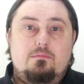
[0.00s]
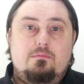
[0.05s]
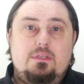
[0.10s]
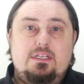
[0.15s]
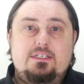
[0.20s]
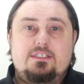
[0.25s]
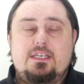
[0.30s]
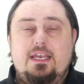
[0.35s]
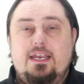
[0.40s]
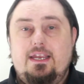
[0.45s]

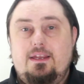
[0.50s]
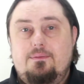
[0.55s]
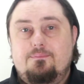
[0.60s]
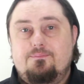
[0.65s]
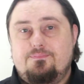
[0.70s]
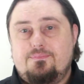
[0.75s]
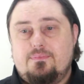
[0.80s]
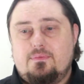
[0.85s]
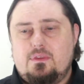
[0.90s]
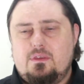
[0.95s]
let's say
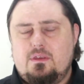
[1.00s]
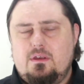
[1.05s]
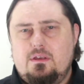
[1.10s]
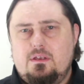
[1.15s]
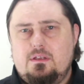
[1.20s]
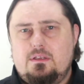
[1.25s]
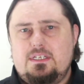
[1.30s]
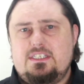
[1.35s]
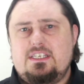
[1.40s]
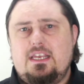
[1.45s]

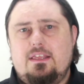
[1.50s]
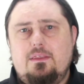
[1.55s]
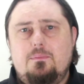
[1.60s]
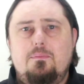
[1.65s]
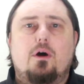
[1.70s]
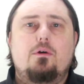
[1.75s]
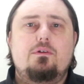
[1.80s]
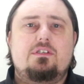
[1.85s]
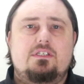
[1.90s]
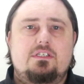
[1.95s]
the
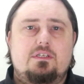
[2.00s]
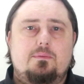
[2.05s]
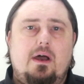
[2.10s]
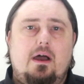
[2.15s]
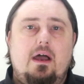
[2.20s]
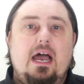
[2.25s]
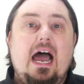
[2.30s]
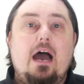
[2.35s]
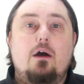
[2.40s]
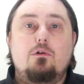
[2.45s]
post is about
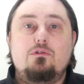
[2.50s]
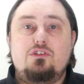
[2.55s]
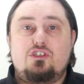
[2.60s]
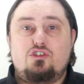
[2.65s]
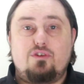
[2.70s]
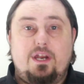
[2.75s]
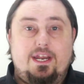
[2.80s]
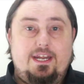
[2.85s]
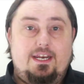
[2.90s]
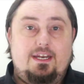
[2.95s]
house
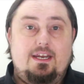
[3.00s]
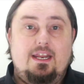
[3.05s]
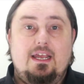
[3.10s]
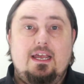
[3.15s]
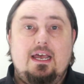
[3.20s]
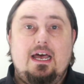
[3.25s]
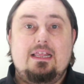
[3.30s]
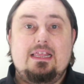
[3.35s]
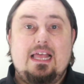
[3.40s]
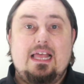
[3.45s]
training
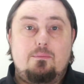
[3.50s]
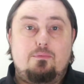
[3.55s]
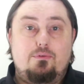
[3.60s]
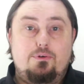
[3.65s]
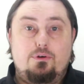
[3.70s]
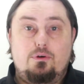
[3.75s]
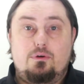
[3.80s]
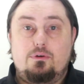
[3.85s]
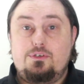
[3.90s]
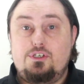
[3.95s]
a
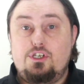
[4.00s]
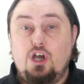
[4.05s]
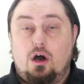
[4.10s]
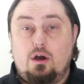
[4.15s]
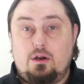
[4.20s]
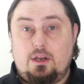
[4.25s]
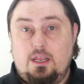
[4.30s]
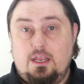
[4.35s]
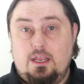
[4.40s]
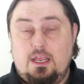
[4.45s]
Labrador dog.